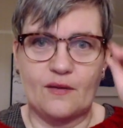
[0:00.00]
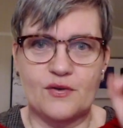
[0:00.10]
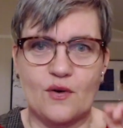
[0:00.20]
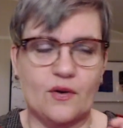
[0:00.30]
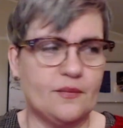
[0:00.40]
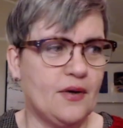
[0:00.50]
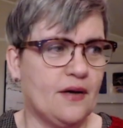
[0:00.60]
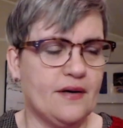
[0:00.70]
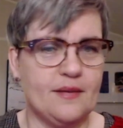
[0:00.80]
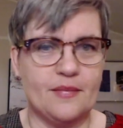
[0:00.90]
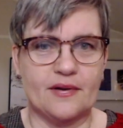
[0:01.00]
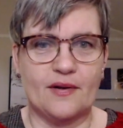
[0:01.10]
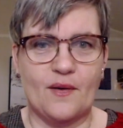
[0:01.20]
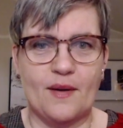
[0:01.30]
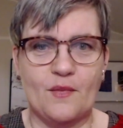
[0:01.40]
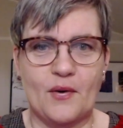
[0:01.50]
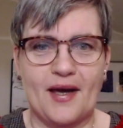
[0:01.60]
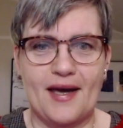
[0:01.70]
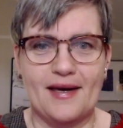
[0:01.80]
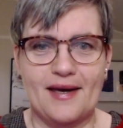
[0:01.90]
was all blurry, but now I'm
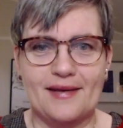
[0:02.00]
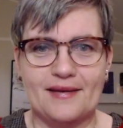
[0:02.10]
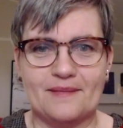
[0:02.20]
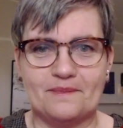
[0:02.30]
okay again.